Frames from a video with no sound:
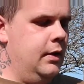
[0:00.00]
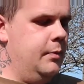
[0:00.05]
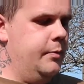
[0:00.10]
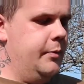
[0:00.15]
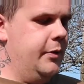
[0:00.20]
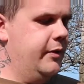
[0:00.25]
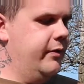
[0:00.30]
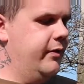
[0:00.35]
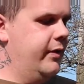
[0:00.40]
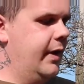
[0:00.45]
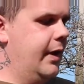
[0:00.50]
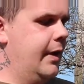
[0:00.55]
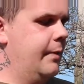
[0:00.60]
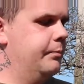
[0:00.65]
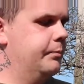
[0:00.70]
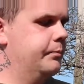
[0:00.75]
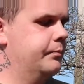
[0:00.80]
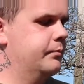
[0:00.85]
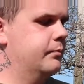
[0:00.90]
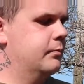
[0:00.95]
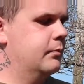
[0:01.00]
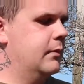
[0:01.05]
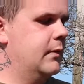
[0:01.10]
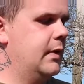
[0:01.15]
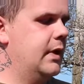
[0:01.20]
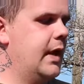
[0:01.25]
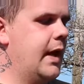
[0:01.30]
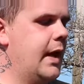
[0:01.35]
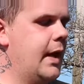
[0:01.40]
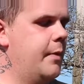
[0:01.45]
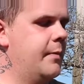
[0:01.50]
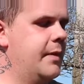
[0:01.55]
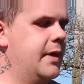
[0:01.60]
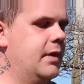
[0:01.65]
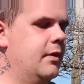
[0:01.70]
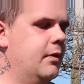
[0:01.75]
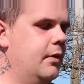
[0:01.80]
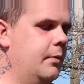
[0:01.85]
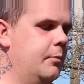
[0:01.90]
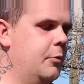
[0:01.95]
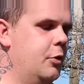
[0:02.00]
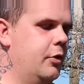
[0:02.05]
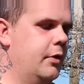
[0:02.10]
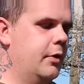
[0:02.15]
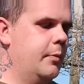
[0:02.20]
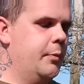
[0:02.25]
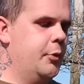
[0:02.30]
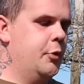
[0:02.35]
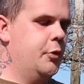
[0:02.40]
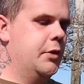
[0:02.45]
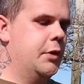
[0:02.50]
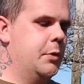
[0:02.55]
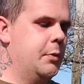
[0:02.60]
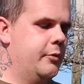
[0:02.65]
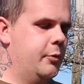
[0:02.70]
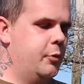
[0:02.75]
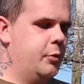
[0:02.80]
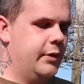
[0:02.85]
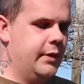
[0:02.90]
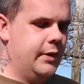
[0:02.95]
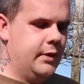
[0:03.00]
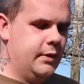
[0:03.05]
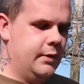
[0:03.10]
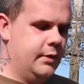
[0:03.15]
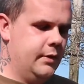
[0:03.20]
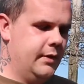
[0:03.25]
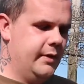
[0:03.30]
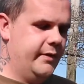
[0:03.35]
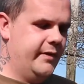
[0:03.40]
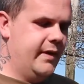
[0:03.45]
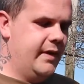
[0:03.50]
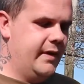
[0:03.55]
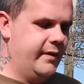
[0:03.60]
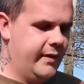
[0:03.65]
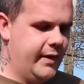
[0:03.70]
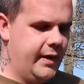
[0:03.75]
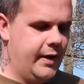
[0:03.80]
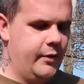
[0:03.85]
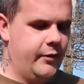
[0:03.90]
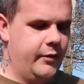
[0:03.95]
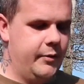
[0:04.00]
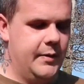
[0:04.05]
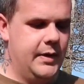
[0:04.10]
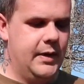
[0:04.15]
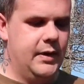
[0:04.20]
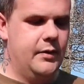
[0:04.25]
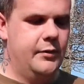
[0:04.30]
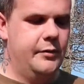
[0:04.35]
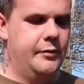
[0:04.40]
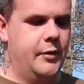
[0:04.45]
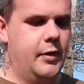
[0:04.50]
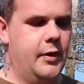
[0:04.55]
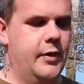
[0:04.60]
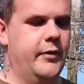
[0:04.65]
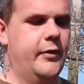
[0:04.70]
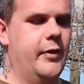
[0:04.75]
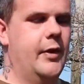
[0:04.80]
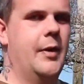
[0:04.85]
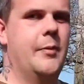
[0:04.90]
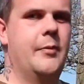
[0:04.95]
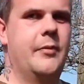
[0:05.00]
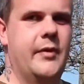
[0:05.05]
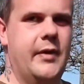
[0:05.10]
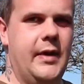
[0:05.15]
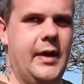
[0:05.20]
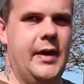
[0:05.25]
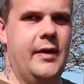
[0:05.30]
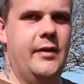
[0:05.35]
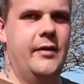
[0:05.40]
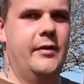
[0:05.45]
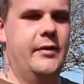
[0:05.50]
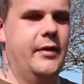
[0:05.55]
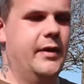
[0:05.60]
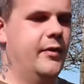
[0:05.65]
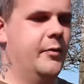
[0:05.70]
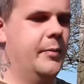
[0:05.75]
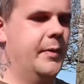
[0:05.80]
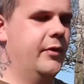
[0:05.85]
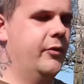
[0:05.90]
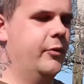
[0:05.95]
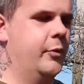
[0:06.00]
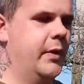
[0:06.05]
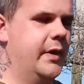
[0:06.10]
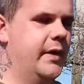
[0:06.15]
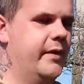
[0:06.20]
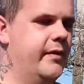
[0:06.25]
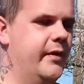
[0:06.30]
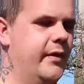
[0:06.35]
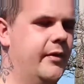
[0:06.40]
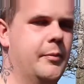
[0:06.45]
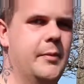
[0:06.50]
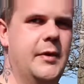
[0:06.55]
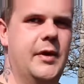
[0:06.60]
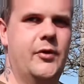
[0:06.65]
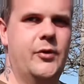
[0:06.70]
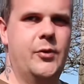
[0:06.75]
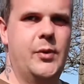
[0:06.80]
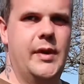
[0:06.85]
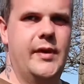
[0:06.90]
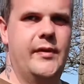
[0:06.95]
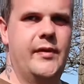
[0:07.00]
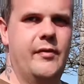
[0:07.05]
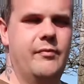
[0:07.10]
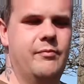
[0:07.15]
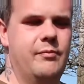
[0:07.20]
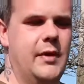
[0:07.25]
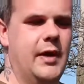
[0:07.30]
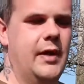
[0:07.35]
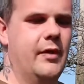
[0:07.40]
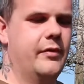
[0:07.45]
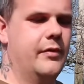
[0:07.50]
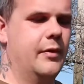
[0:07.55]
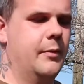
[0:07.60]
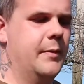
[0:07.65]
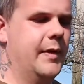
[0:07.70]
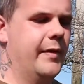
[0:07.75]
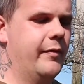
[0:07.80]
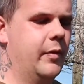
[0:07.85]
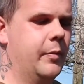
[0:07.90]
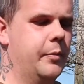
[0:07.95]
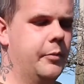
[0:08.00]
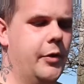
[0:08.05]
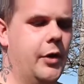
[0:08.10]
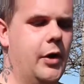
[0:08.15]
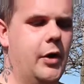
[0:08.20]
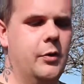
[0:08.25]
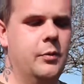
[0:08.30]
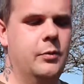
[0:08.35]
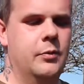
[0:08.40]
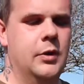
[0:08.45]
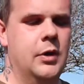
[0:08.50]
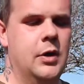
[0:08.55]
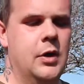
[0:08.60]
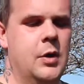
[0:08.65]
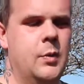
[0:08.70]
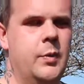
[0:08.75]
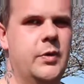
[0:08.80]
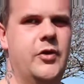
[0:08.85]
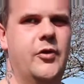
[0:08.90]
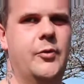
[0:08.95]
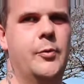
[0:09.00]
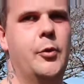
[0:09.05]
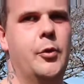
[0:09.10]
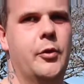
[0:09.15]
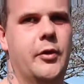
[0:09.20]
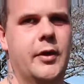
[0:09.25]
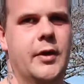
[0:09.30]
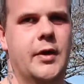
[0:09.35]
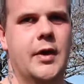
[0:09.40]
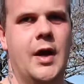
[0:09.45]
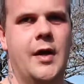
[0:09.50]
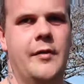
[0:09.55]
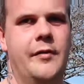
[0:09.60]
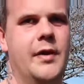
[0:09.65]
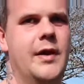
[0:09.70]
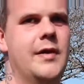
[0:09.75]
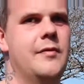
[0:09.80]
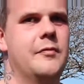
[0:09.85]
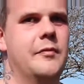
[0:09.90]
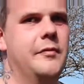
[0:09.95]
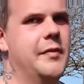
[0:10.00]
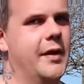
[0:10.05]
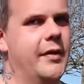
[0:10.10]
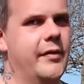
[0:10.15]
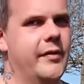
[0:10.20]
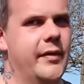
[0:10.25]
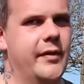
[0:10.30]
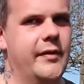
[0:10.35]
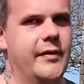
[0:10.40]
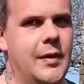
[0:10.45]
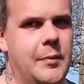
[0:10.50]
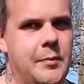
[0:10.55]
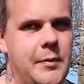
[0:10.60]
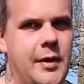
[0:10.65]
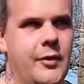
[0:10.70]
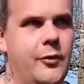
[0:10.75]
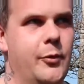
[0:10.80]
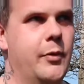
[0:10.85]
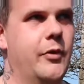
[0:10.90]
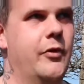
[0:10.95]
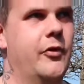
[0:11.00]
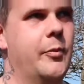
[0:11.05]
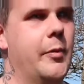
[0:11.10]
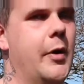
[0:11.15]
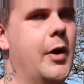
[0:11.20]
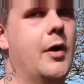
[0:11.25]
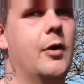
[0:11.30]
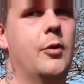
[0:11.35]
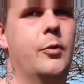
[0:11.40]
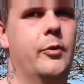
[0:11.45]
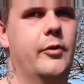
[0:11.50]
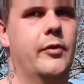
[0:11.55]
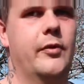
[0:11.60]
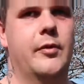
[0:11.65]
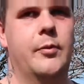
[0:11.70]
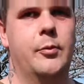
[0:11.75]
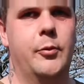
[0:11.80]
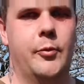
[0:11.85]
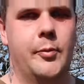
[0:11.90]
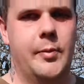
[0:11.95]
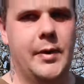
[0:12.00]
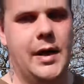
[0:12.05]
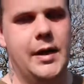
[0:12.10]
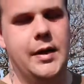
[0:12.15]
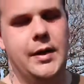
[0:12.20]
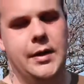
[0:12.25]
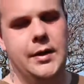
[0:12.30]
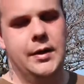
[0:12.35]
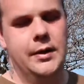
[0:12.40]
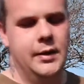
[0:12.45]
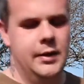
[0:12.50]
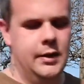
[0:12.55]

But yeah, I mean, I'm not going to bore you with all the details. I mean, the flight times and that, I think it's about 26 minutes, 27 minutes for the Mavic Pro, which is more than enough. I even found 16 minutes with the Spark was plenty.